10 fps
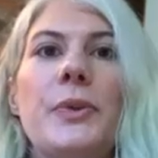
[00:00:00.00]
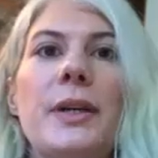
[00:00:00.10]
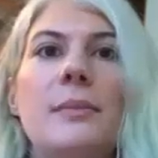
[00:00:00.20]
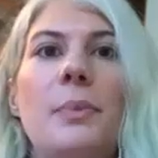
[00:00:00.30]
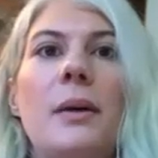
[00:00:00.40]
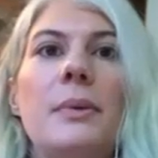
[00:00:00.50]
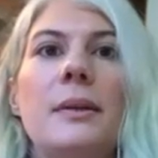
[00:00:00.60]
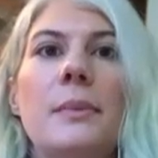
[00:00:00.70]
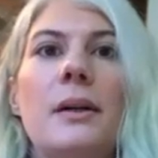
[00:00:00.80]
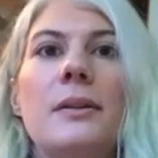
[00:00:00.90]
that
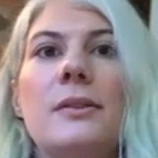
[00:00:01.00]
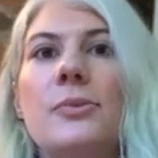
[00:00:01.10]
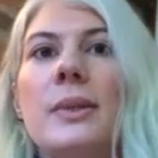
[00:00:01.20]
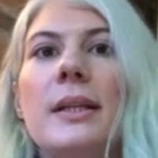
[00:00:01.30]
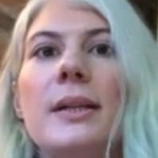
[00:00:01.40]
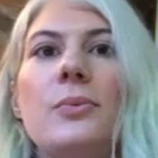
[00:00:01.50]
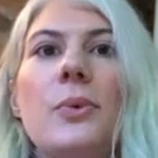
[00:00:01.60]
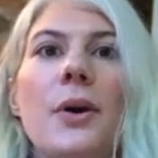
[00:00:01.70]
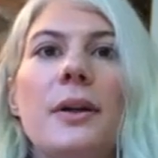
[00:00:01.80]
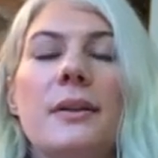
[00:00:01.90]
public markets really
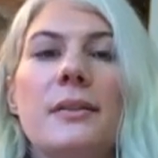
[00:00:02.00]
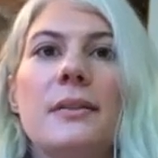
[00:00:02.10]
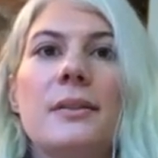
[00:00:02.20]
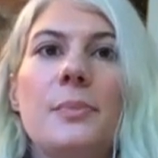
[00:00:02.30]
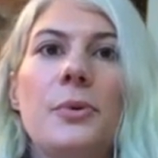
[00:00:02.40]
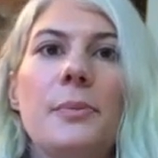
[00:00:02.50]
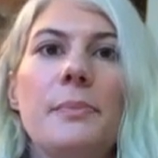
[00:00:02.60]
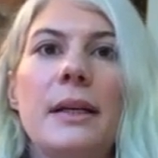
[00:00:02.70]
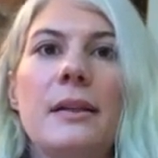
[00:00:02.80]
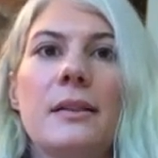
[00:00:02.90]
work as a support
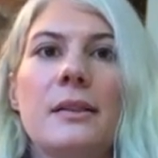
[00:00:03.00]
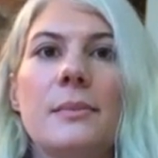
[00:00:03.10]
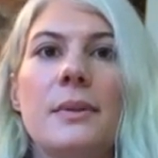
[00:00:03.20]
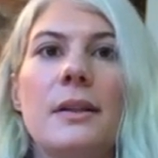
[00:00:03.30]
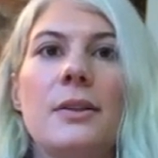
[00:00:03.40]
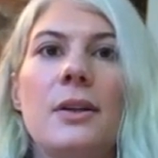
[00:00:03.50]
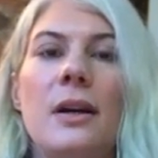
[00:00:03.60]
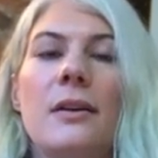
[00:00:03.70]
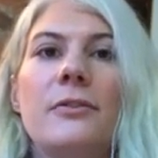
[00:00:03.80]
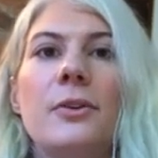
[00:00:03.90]
mechanism, and that you
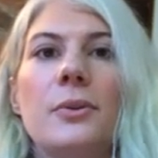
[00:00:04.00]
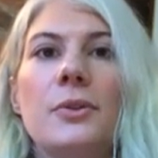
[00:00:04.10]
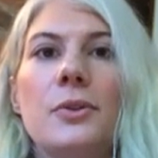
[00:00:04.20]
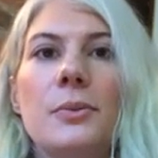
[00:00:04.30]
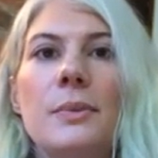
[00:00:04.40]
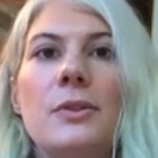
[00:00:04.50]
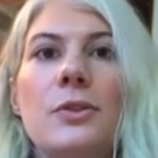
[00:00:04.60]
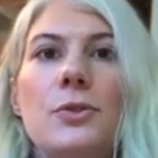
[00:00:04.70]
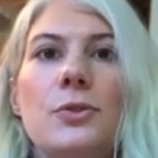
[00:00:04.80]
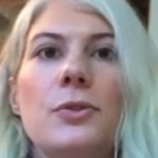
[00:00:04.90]
have long-term
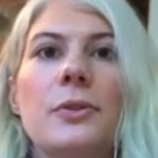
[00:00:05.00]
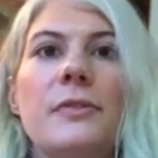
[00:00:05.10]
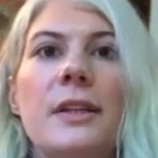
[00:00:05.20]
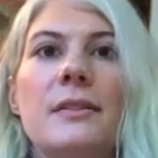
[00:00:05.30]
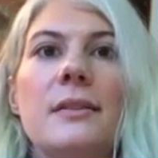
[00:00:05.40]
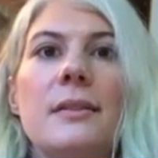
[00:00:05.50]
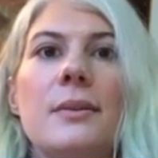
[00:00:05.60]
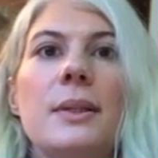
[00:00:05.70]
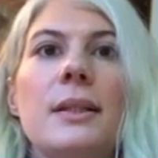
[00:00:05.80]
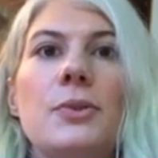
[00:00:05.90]
institutional investors that
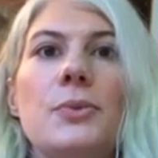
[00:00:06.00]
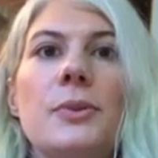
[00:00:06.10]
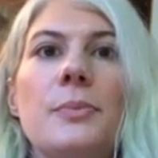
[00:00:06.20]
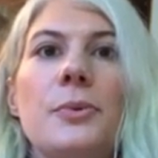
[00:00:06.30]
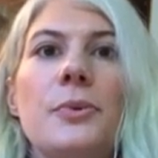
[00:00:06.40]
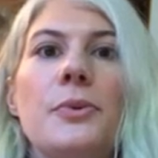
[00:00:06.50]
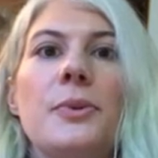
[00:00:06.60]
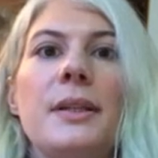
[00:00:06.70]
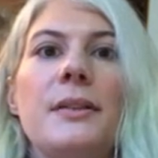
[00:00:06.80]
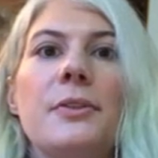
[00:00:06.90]
really do support
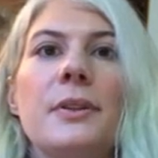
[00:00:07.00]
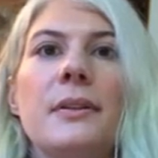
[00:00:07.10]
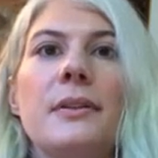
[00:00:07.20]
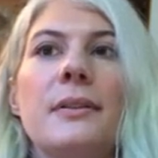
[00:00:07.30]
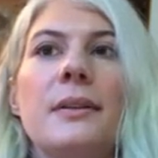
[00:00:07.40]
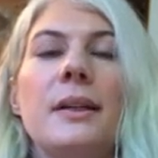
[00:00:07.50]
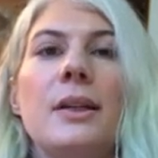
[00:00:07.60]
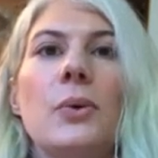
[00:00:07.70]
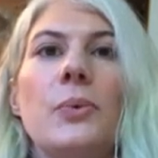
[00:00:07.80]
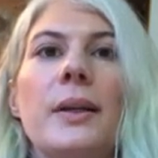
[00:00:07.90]
you, even
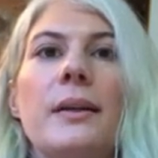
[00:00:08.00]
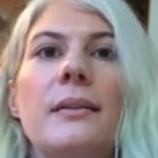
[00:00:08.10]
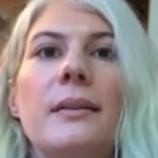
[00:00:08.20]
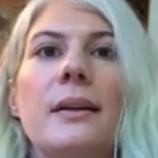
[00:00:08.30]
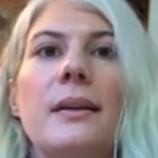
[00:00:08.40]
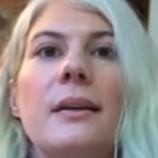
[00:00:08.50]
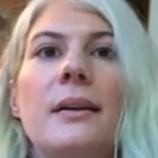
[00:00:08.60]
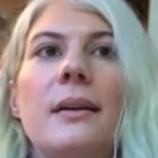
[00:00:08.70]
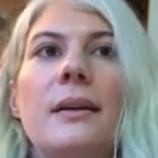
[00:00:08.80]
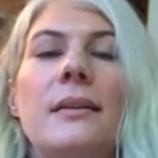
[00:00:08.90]
when
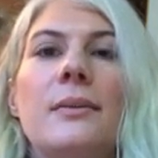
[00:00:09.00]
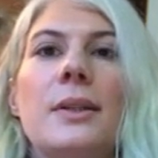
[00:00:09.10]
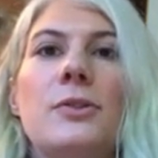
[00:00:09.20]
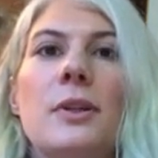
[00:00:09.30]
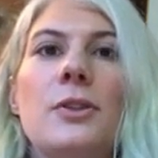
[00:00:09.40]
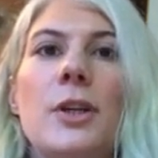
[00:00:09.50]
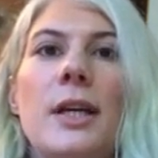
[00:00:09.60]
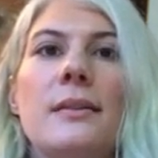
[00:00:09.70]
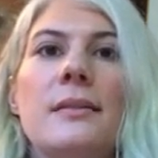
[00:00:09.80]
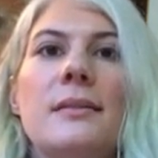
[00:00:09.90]
the restaurant
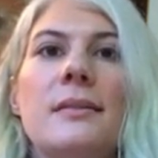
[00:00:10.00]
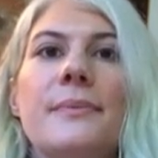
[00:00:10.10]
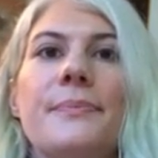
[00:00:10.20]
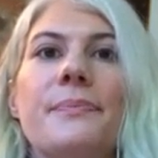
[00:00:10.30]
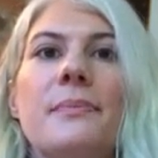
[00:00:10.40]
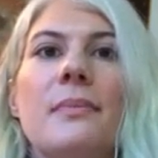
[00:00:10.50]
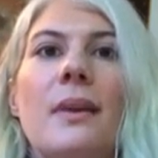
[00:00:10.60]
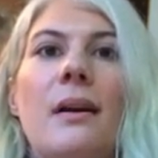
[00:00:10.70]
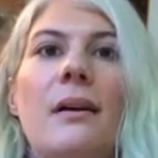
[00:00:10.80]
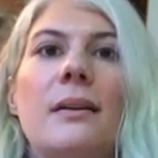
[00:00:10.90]
chains
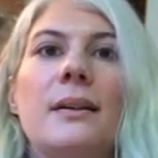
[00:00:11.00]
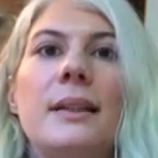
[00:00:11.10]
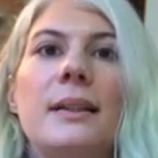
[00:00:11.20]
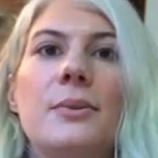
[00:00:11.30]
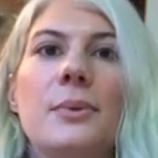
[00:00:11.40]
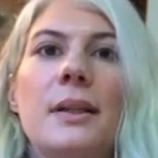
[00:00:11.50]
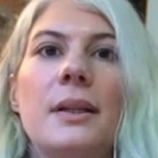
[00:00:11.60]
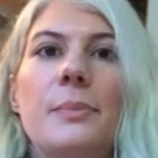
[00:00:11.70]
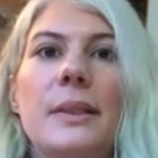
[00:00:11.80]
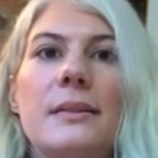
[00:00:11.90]
are clearly running
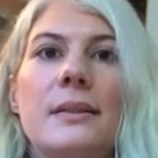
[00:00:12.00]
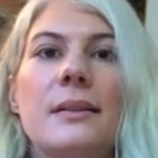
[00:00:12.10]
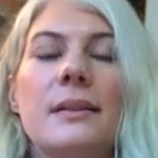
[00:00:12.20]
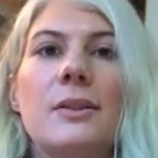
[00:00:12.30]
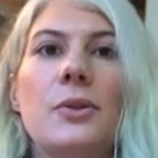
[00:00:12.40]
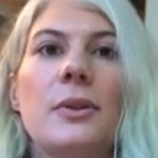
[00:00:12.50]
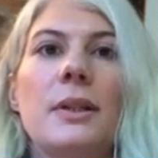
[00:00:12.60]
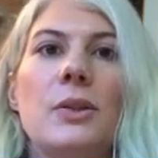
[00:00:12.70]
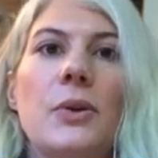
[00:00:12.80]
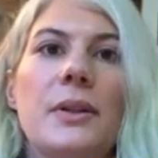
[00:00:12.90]
a business that is
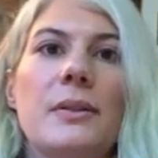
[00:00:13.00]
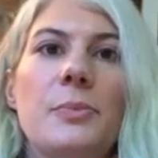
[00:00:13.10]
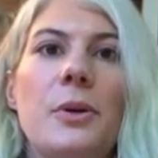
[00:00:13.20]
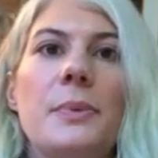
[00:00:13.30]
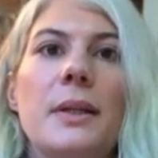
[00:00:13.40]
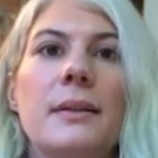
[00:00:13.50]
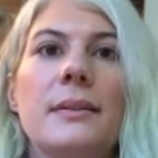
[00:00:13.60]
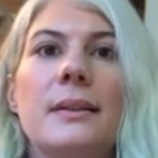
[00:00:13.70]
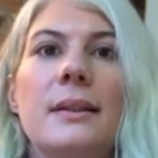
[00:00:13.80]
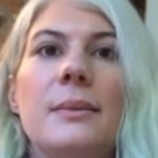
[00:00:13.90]
currently not as
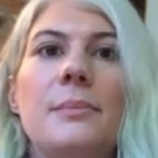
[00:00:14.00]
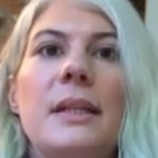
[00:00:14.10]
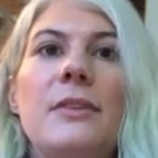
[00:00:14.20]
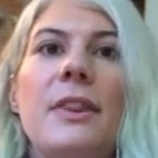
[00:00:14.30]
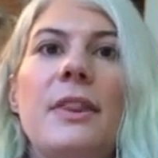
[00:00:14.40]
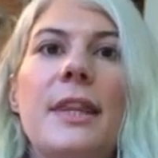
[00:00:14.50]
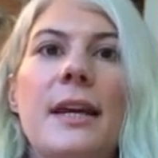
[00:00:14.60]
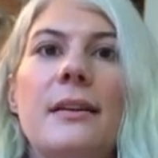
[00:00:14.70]
popular, but even then